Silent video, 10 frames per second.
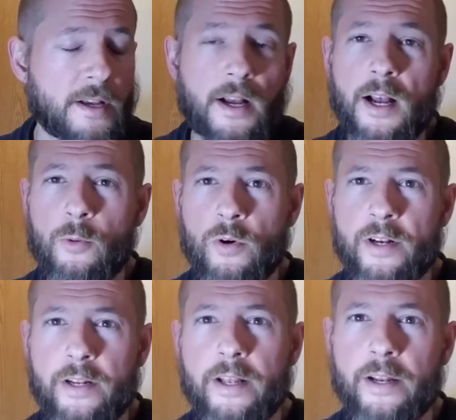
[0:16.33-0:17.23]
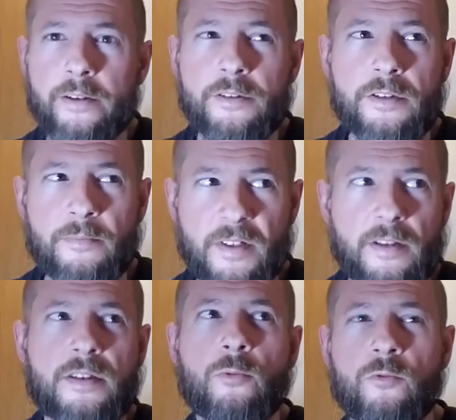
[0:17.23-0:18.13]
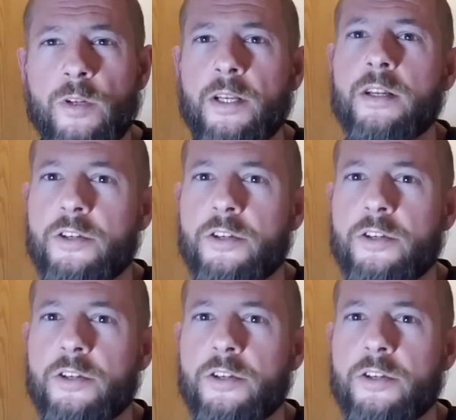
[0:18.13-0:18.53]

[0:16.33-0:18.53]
I wanted to get into some things that were really going